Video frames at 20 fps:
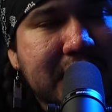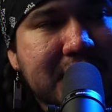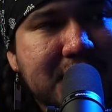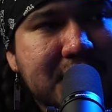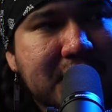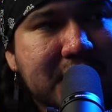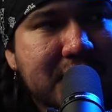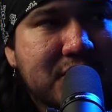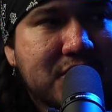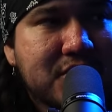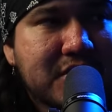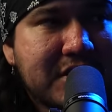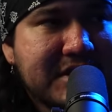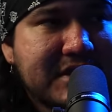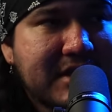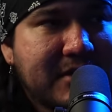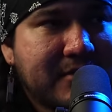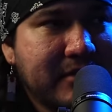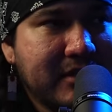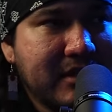these are the
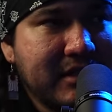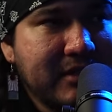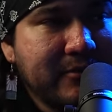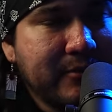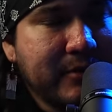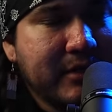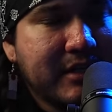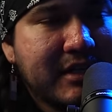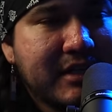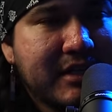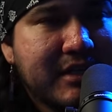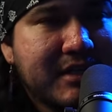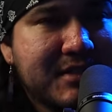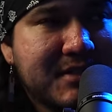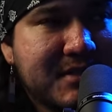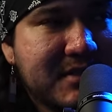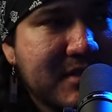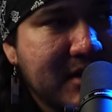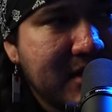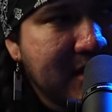trees I really wanted to
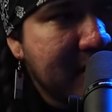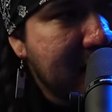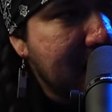see.